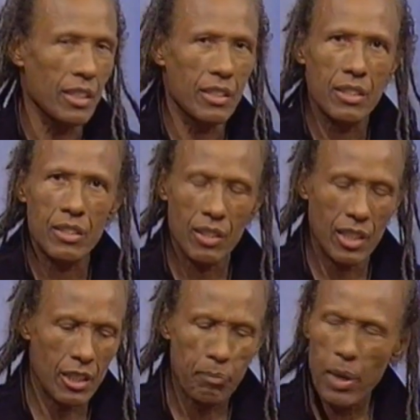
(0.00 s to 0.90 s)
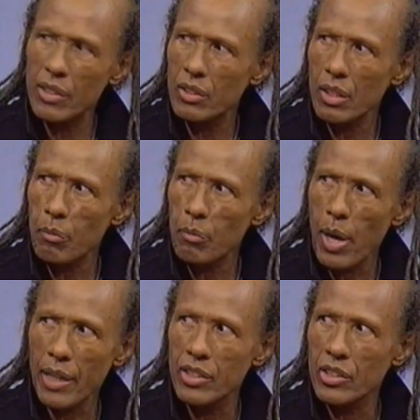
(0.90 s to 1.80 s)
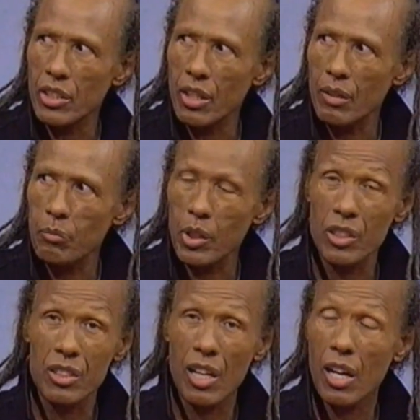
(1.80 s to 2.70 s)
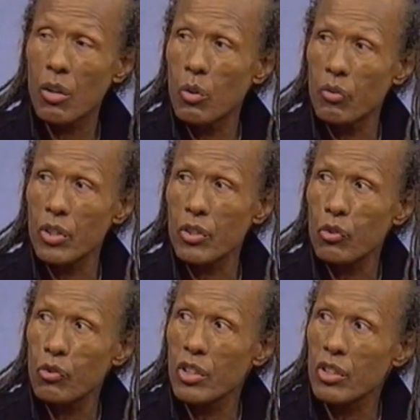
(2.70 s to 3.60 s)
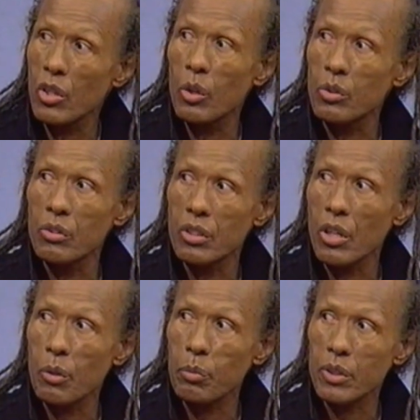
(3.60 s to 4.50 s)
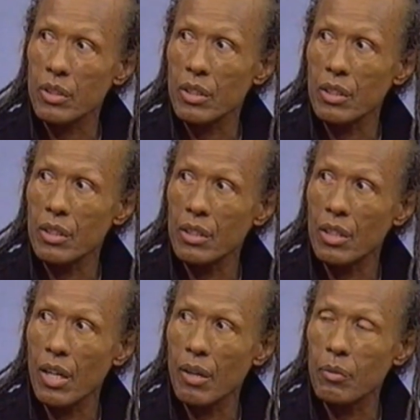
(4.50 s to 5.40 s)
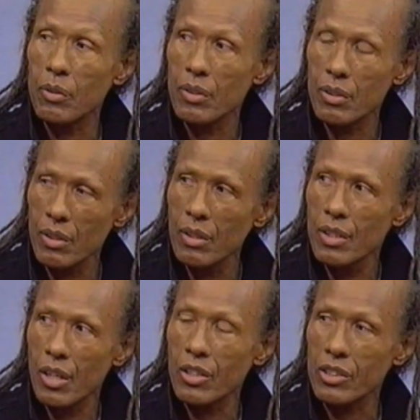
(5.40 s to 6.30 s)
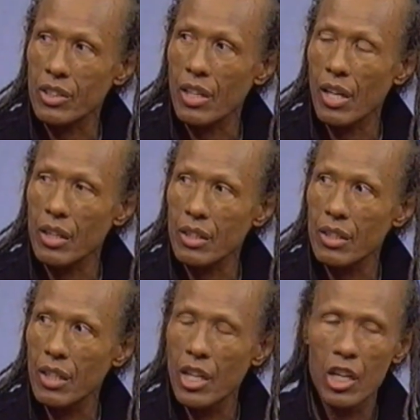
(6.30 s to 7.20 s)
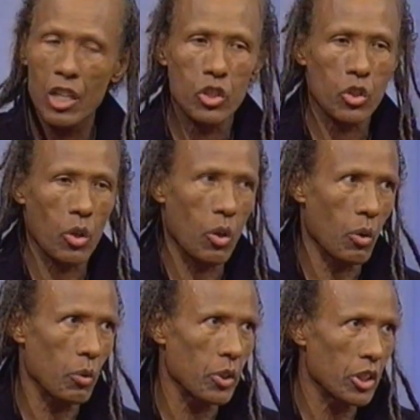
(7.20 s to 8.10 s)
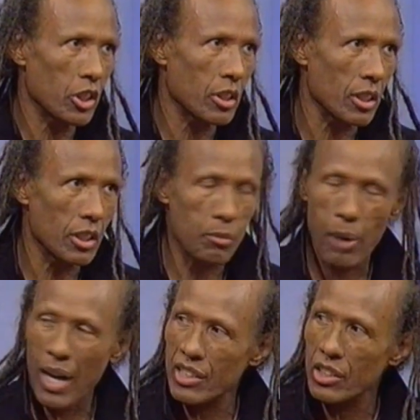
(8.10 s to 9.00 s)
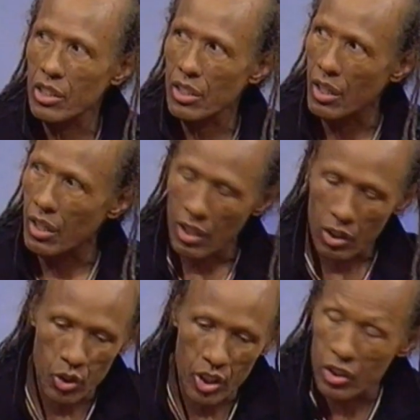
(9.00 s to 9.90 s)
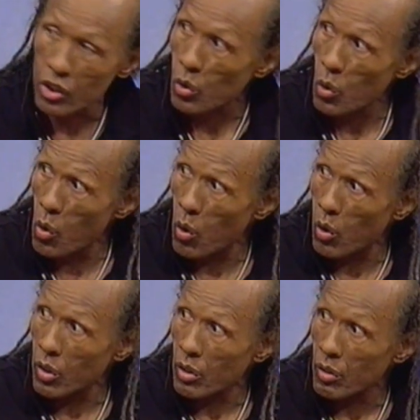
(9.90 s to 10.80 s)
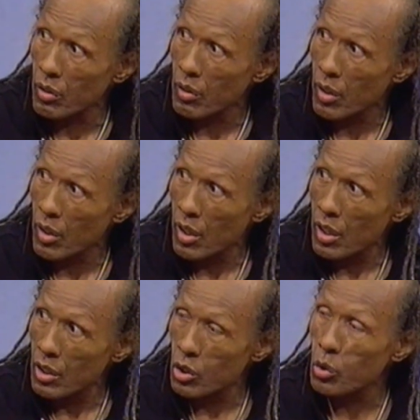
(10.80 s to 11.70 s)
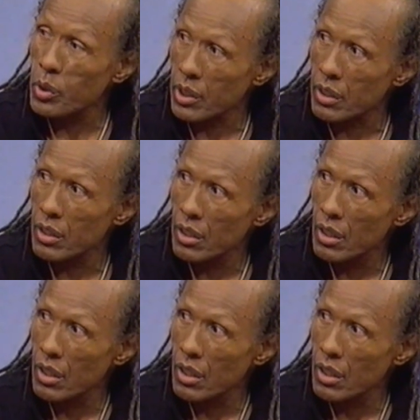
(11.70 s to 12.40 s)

It depends on the practitioner, because there are over 3,000 therapies in holistic health. So each practitioner creates his own suite